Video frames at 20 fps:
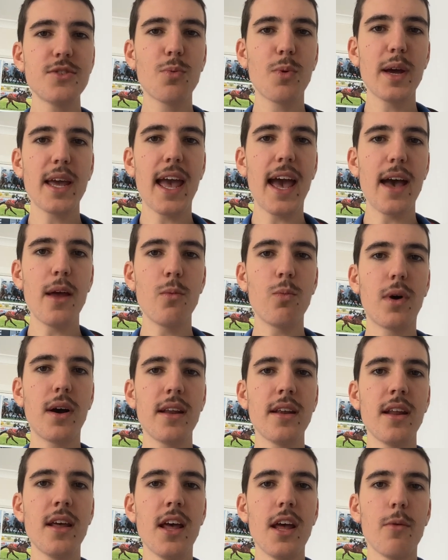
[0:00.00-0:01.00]
We had
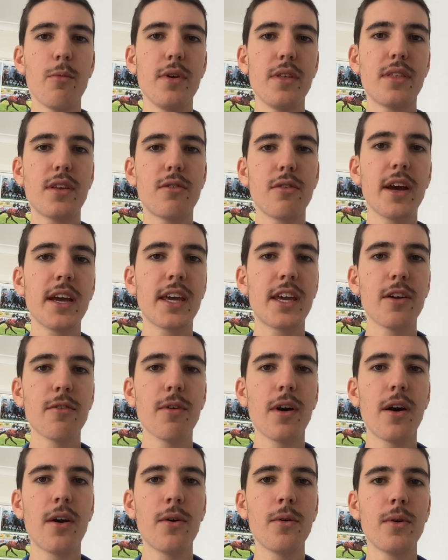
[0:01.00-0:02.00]
one with Greg
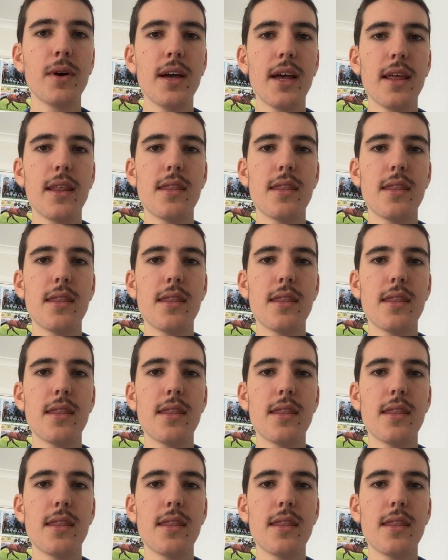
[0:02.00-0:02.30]
Urell